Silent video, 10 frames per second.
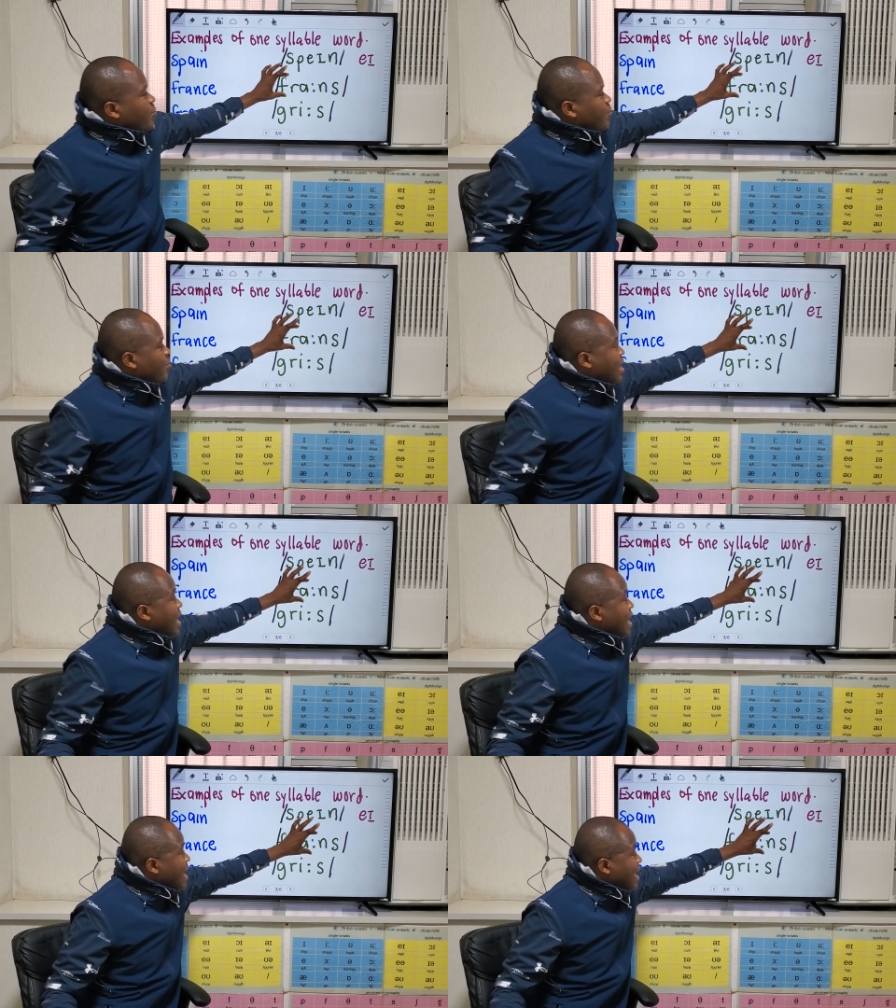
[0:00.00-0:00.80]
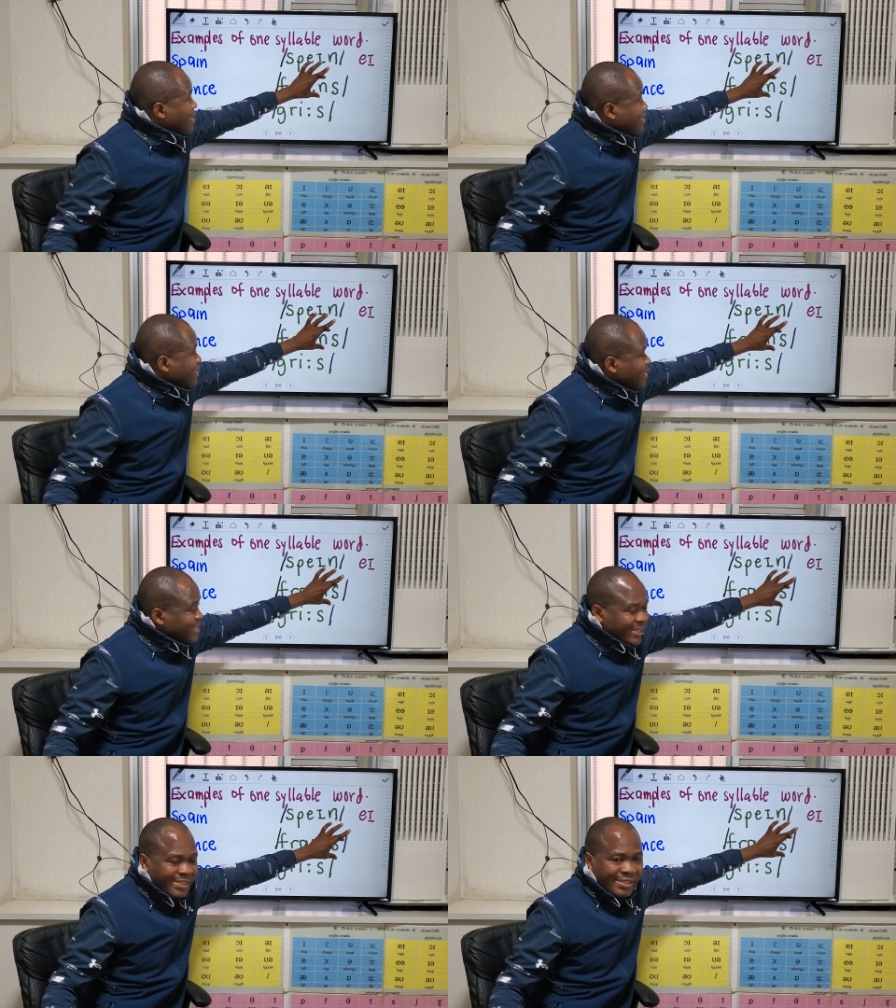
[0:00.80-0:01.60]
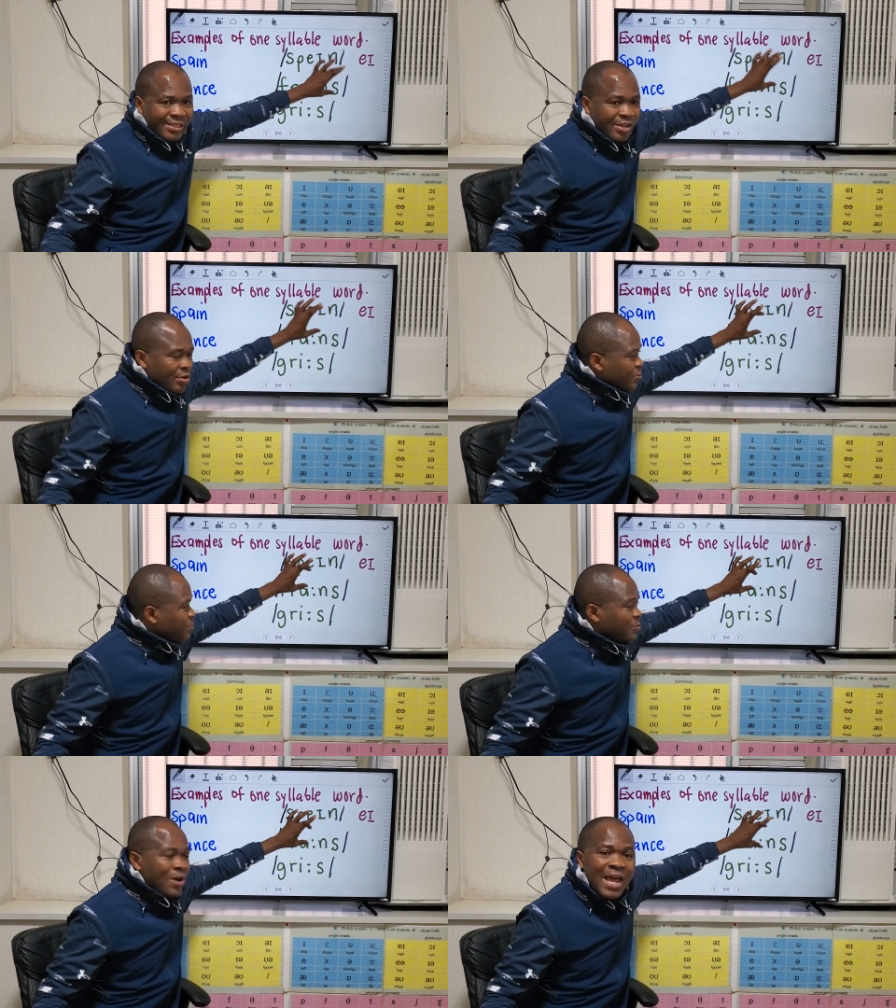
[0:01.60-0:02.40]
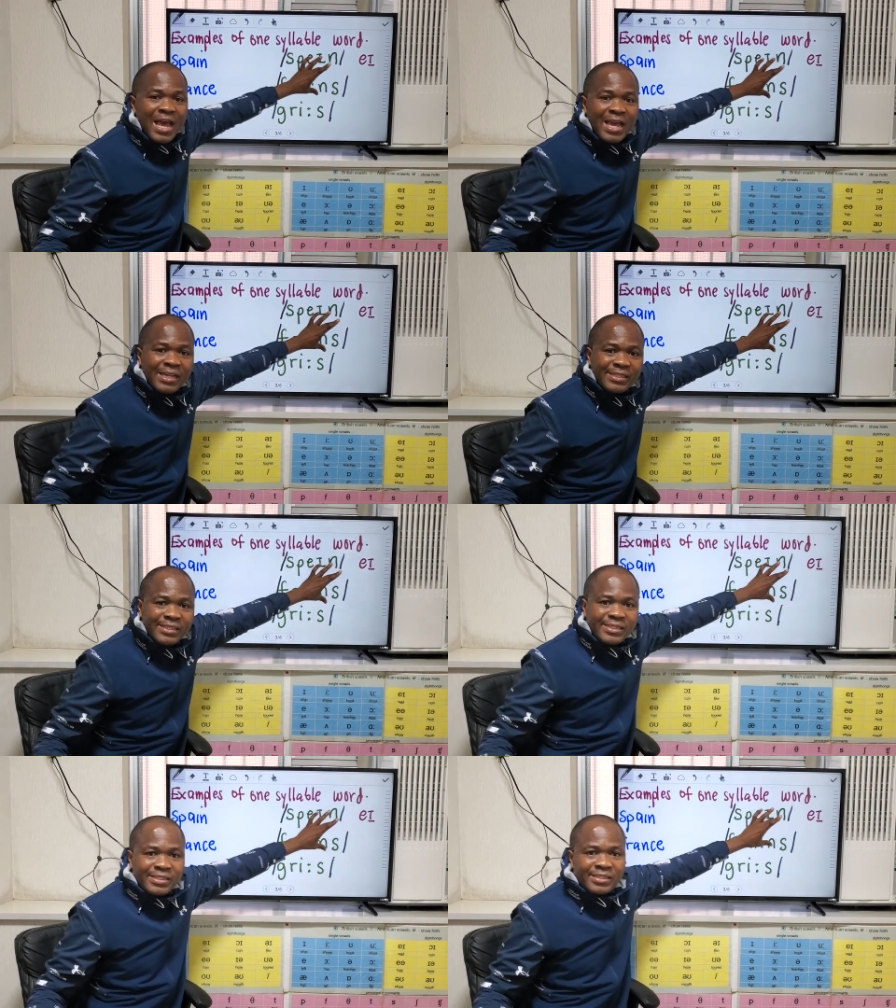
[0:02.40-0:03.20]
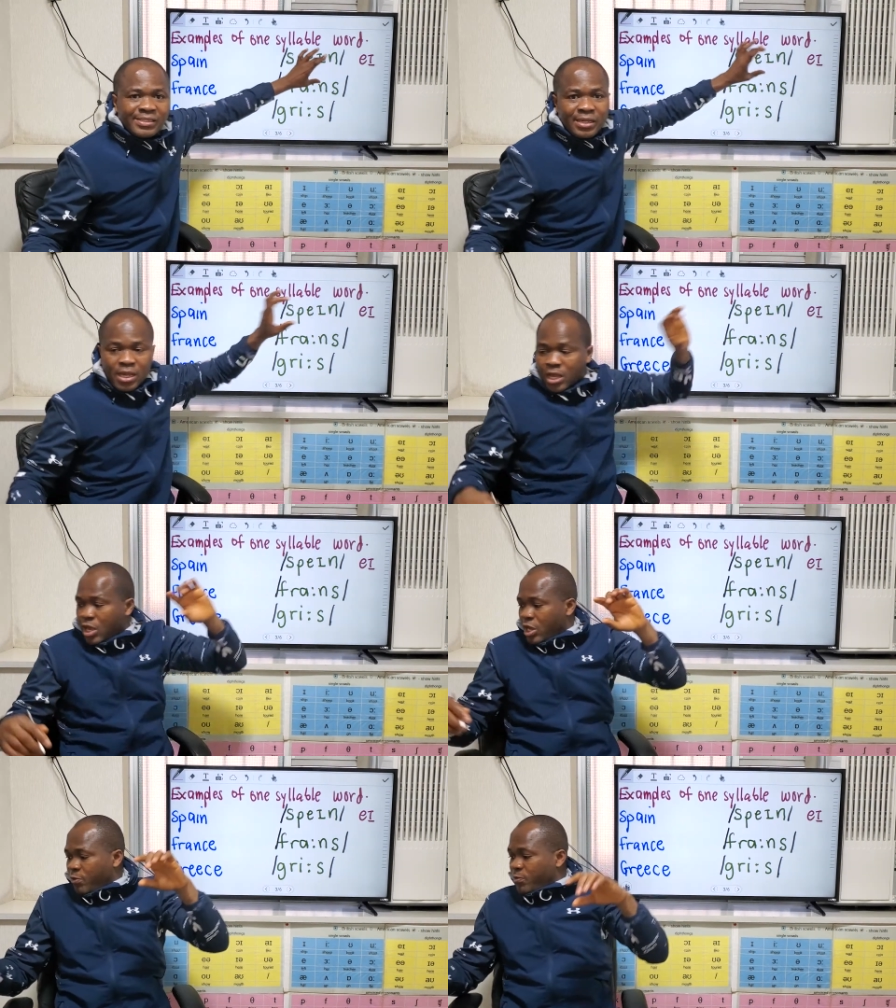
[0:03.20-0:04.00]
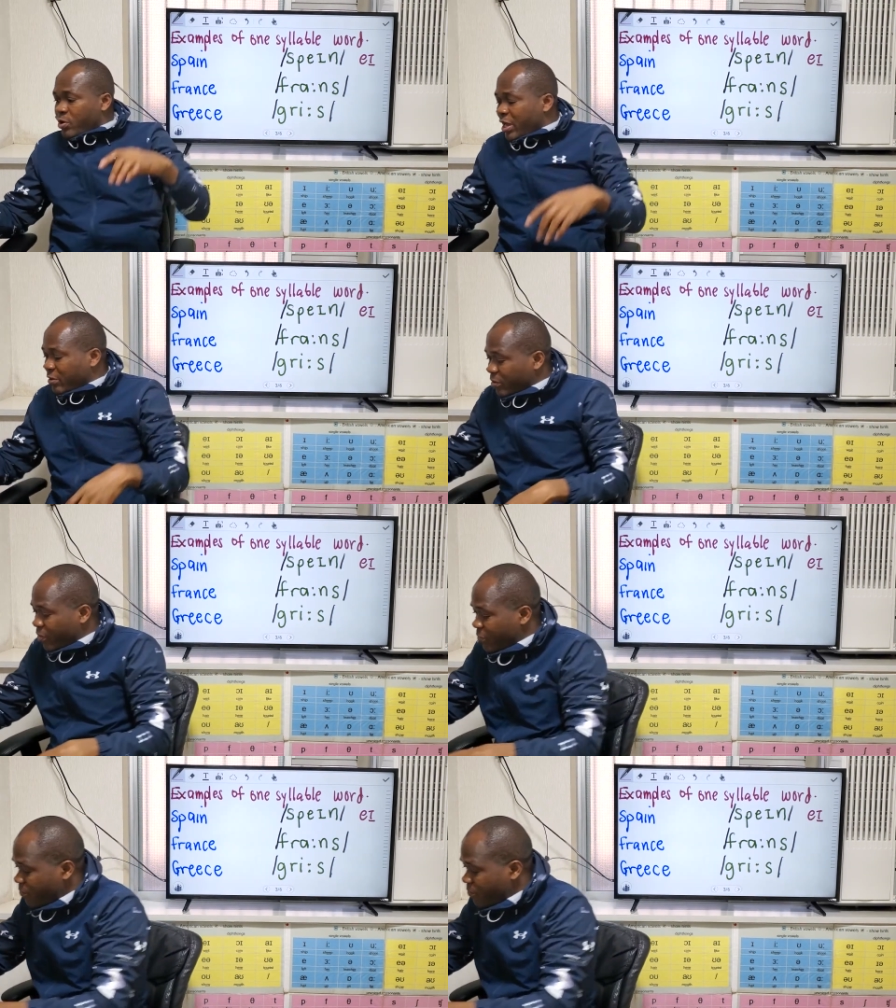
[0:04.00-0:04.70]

France, France. If you look at the word